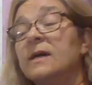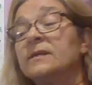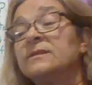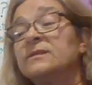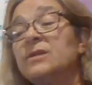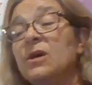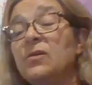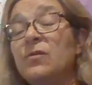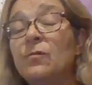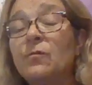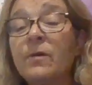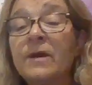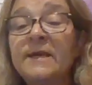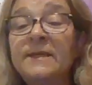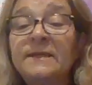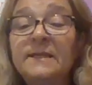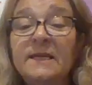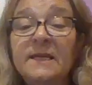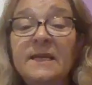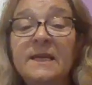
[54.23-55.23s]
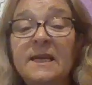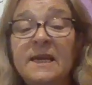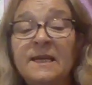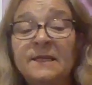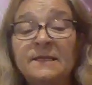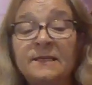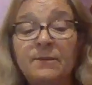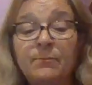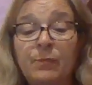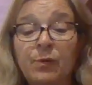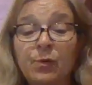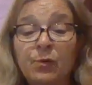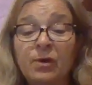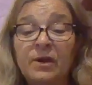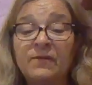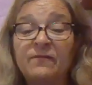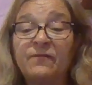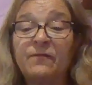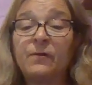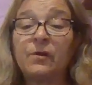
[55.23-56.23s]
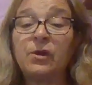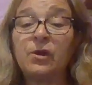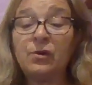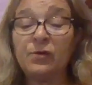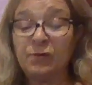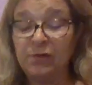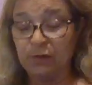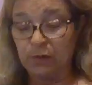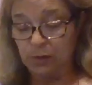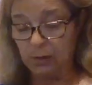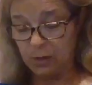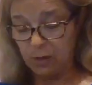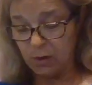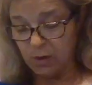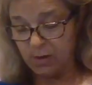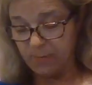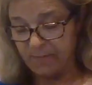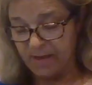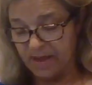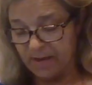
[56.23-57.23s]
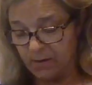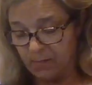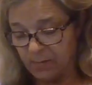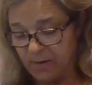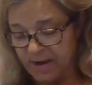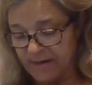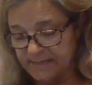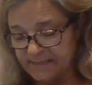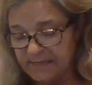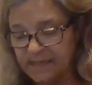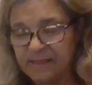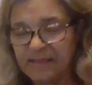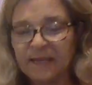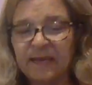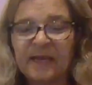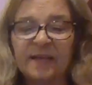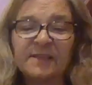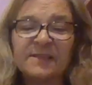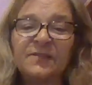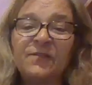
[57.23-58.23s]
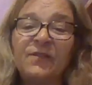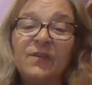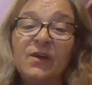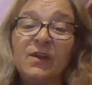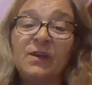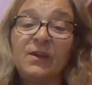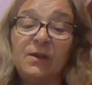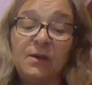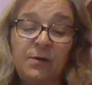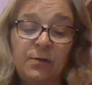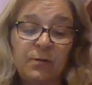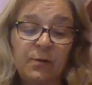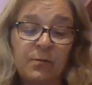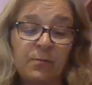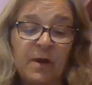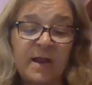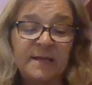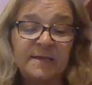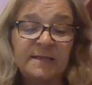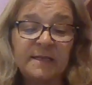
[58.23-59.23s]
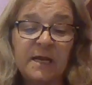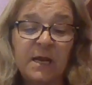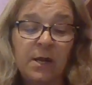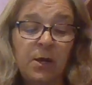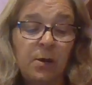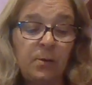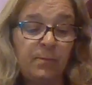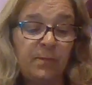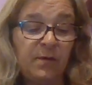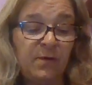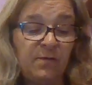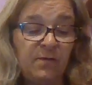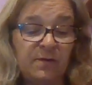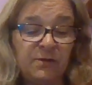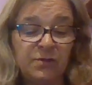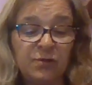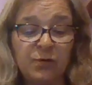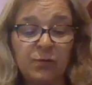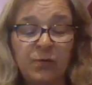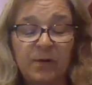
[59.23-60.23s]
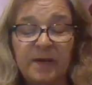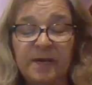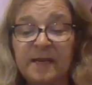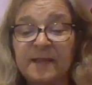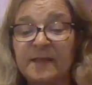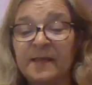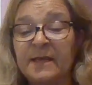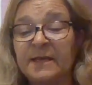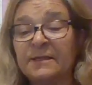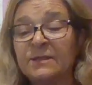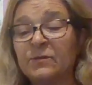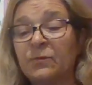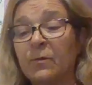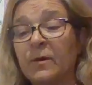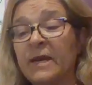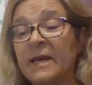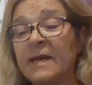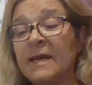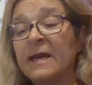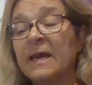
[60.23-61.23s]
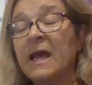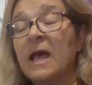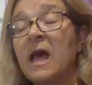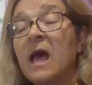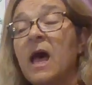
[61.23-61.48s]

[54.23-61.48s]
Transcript: So the reason it's important for you to learn about arrays, I think it's fun to do arrays, and I hope you've enjoyed it this week.